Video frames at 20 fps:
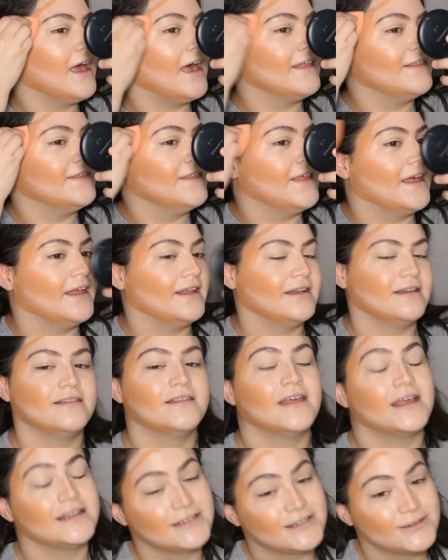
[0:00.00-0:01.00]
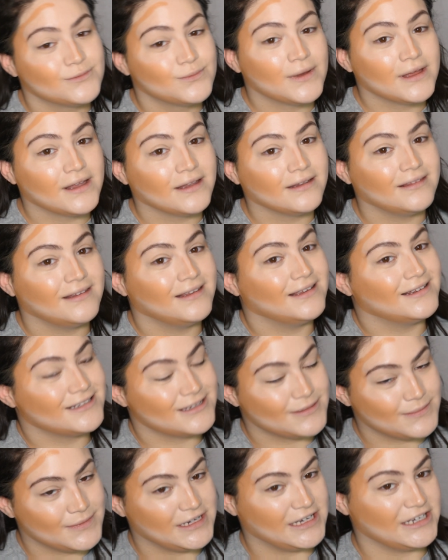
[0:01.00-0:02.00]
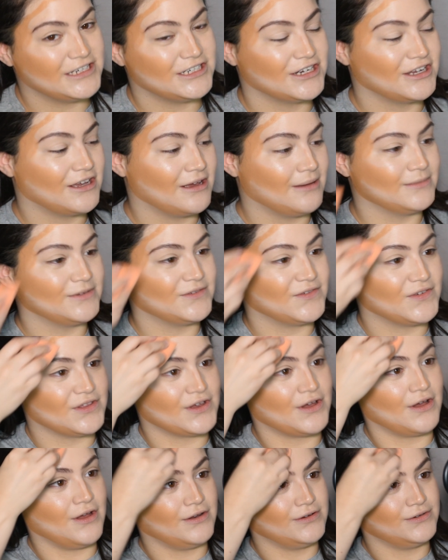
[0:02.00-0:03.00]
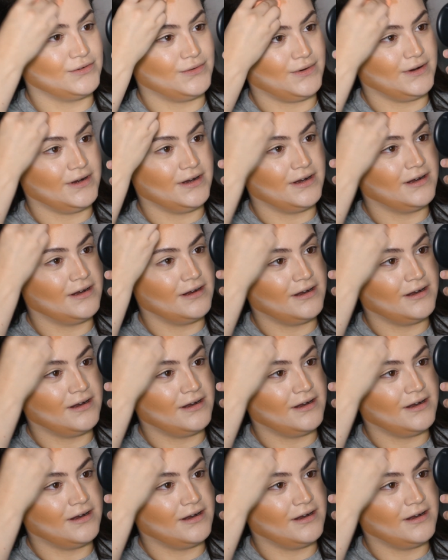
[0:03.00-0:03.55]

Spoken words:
and then that's when the intimidation comes for the contour.